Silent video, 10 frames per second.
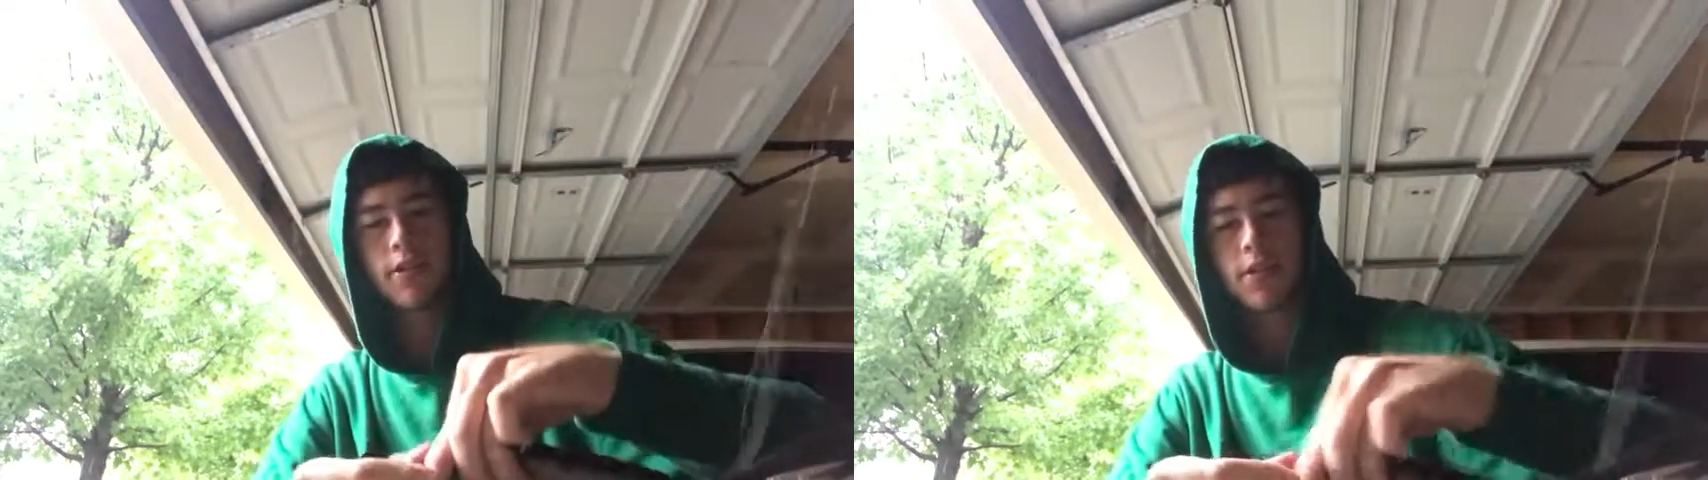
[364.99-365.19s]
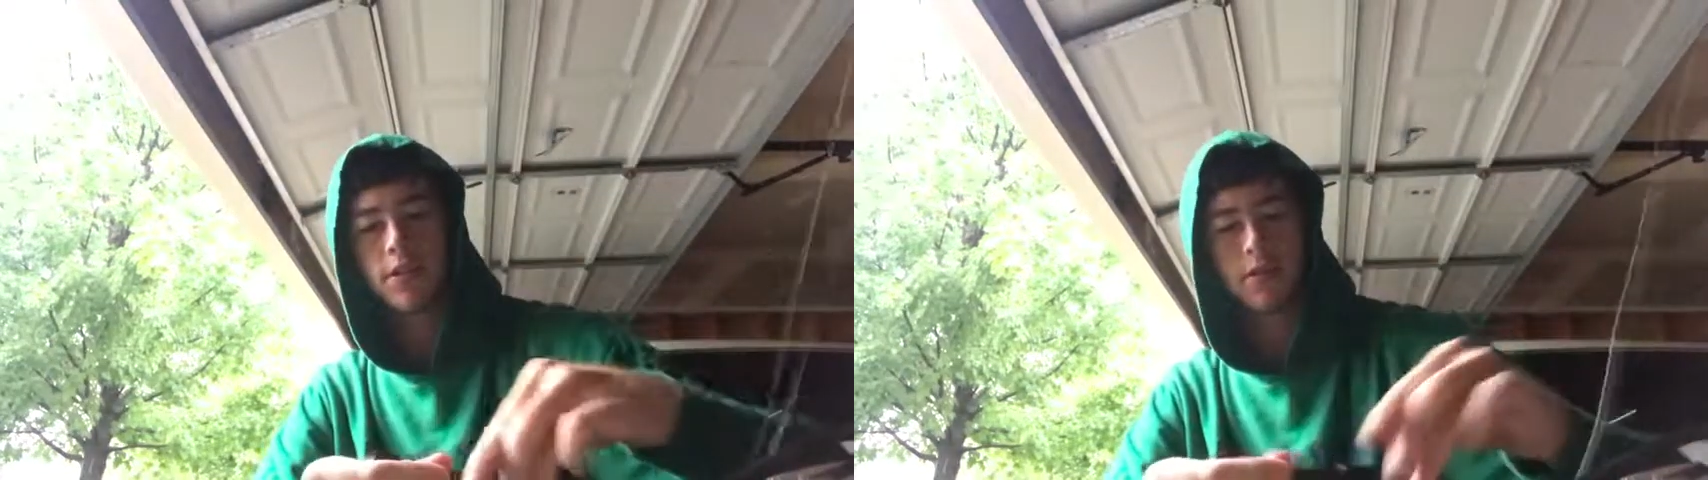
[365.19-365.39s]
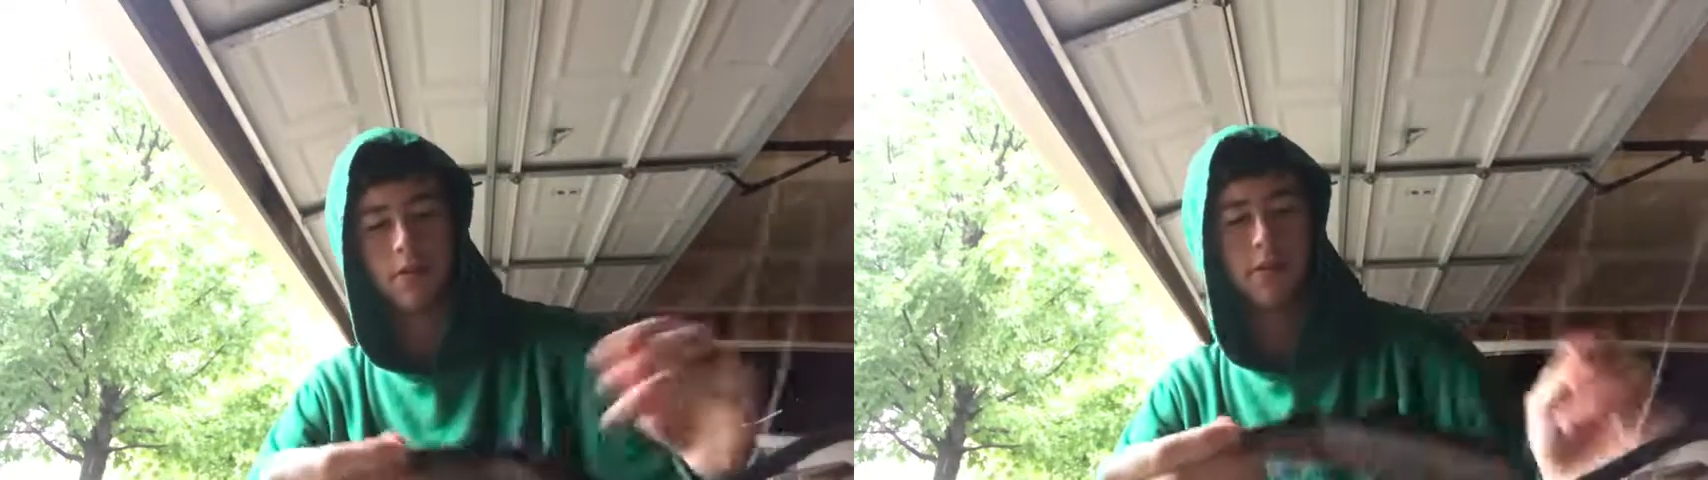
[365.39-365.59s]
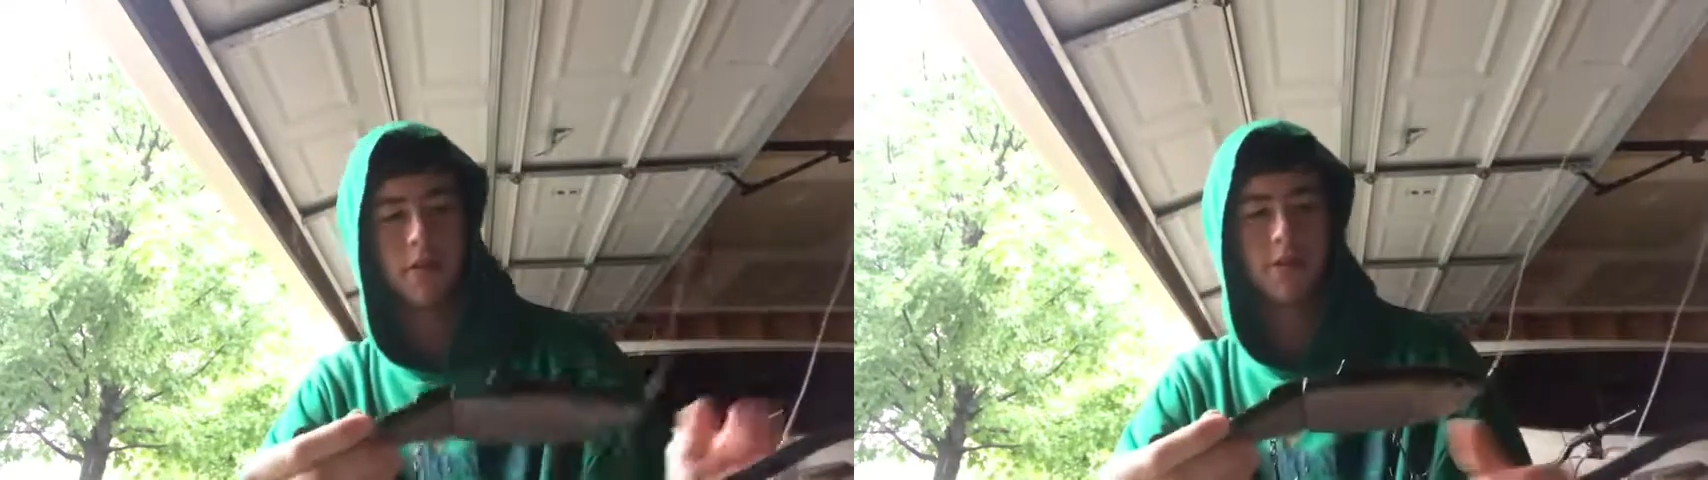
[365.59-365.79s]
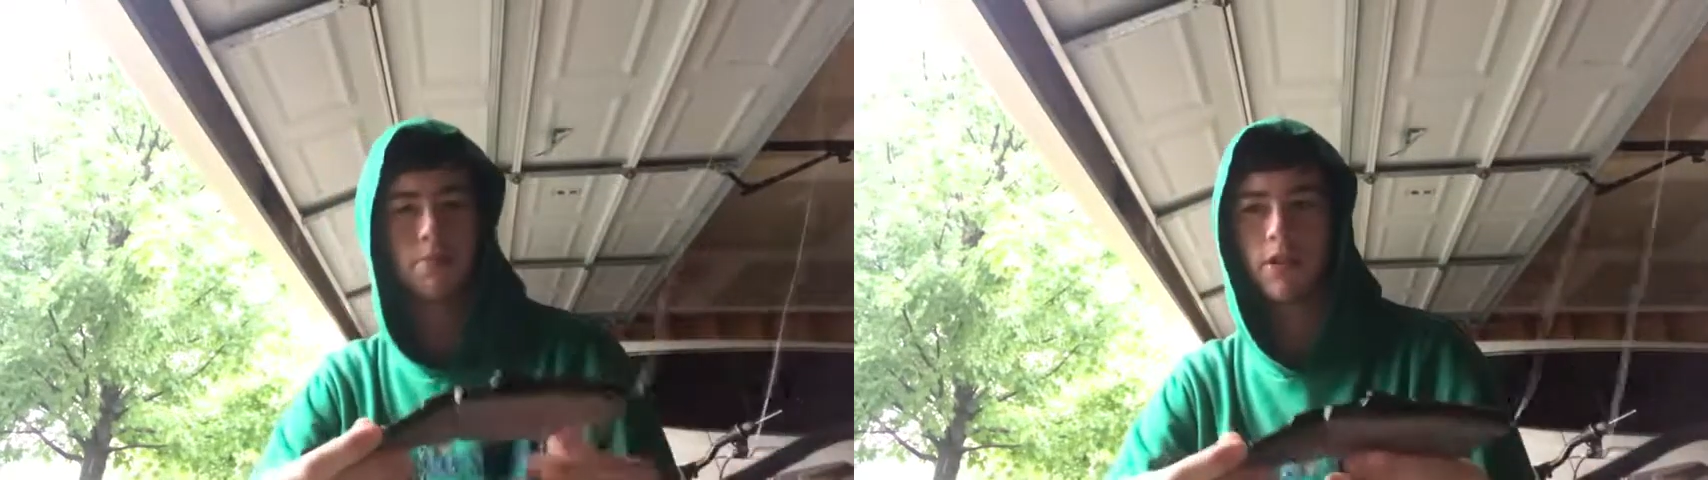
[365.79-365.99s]
so
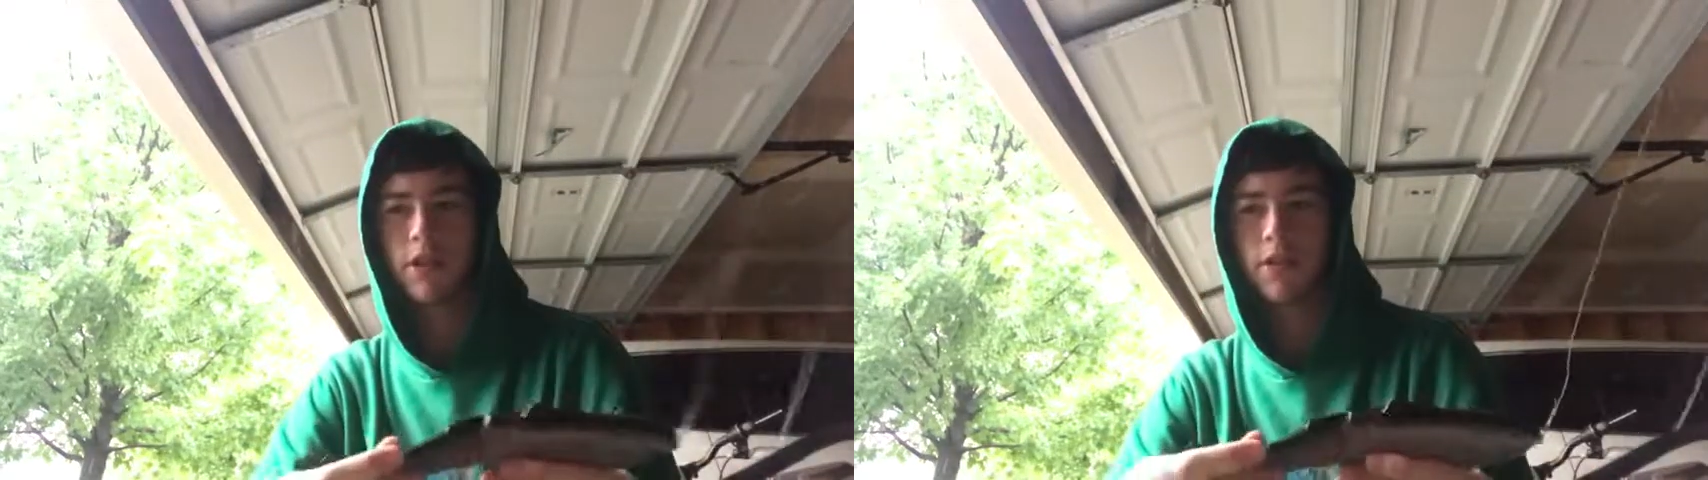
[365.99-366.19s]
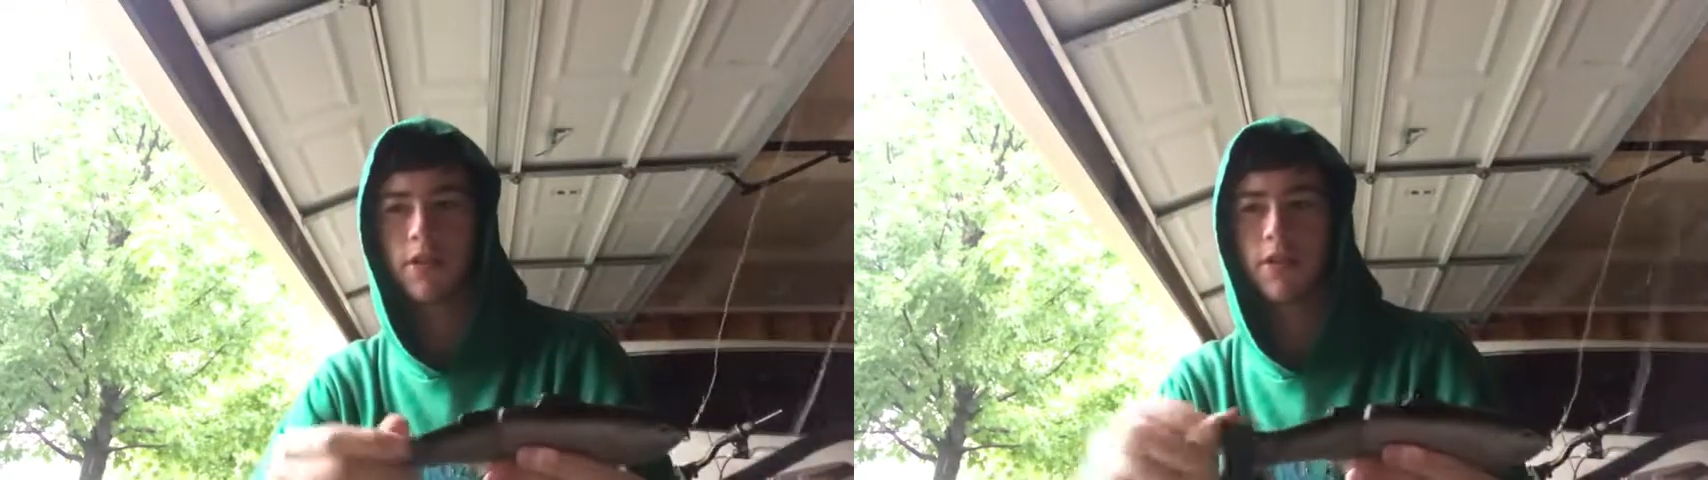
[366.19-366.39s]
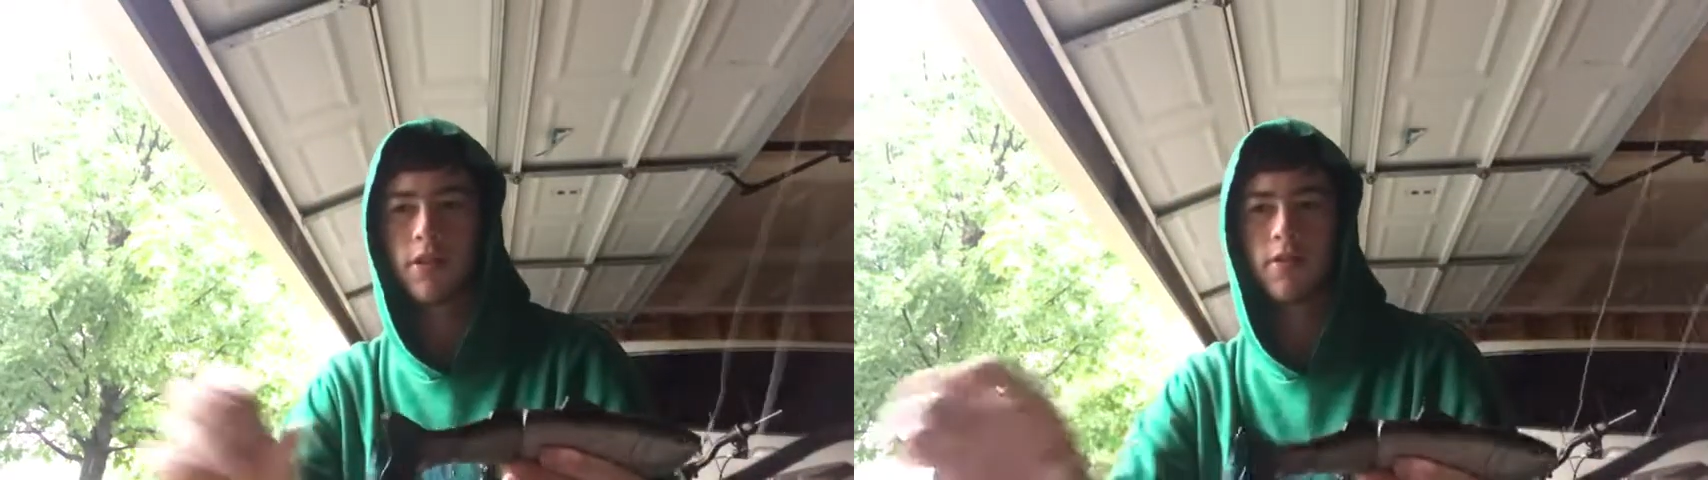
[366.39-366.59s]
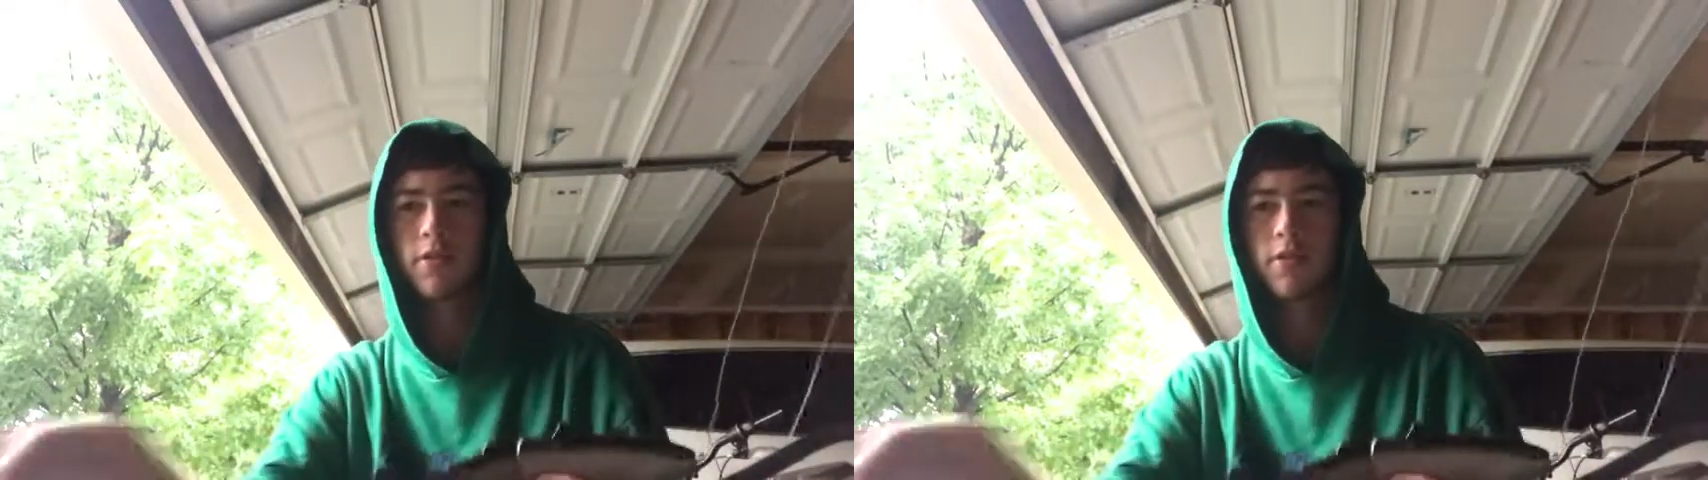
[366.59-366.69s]
it's pretty good.